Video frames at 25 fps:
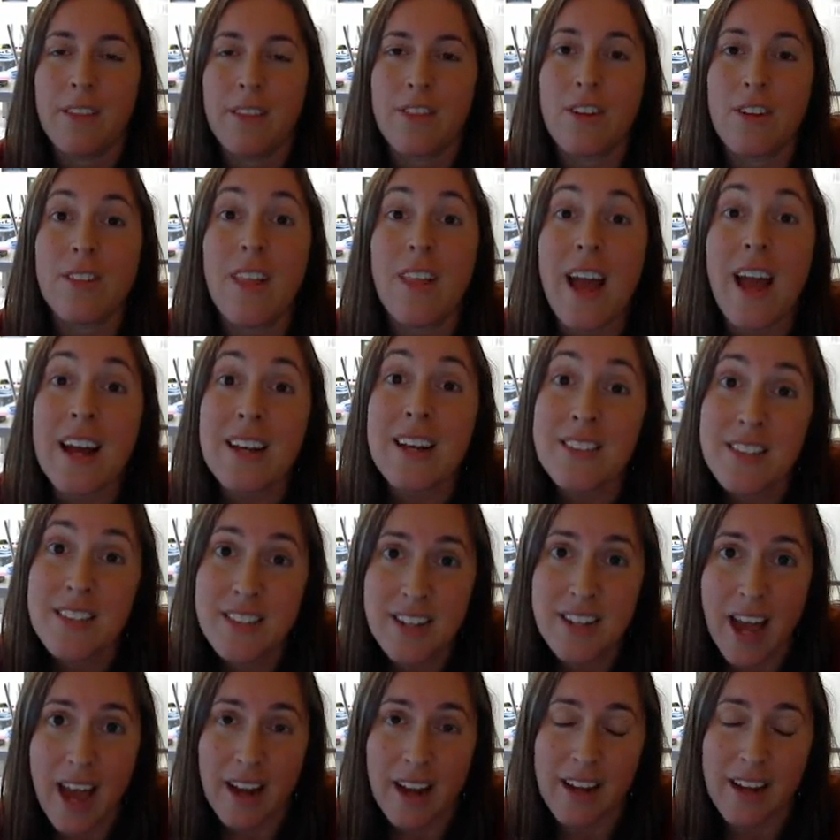The
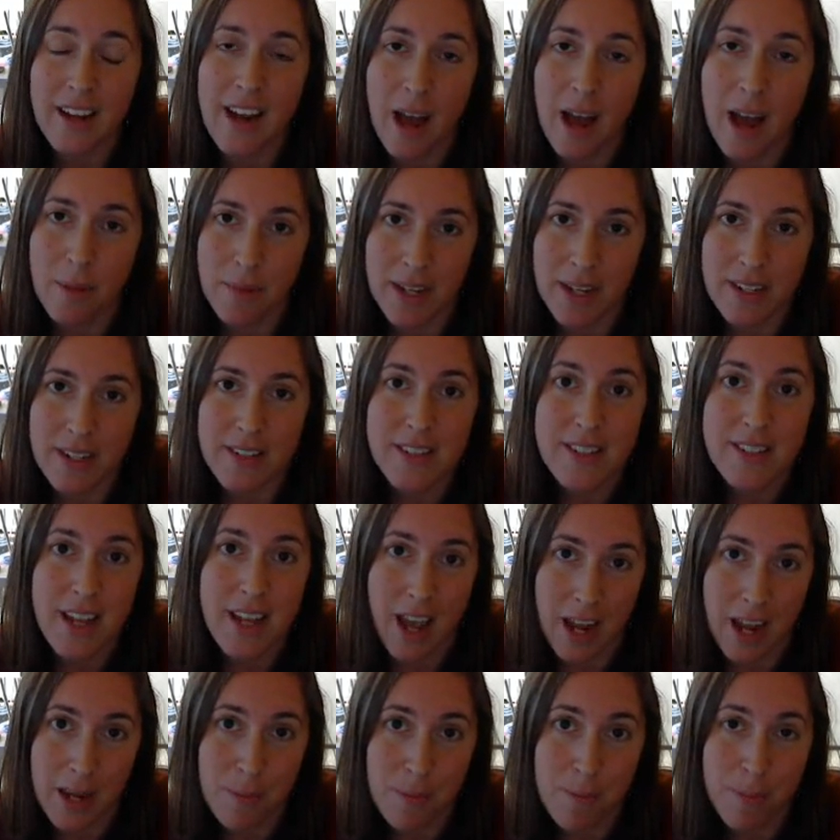last economic
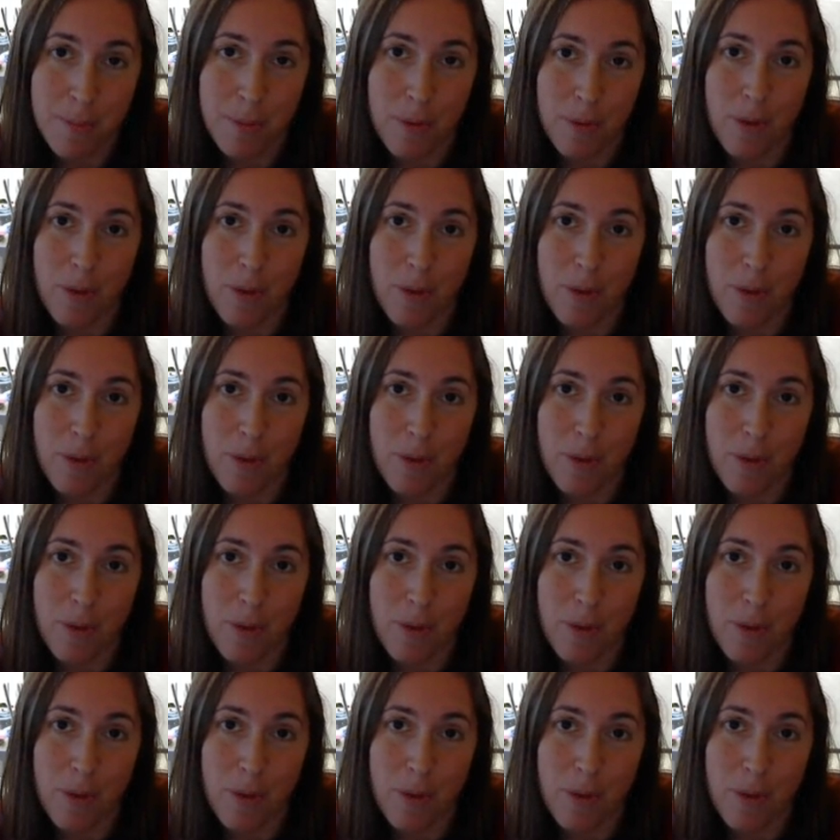type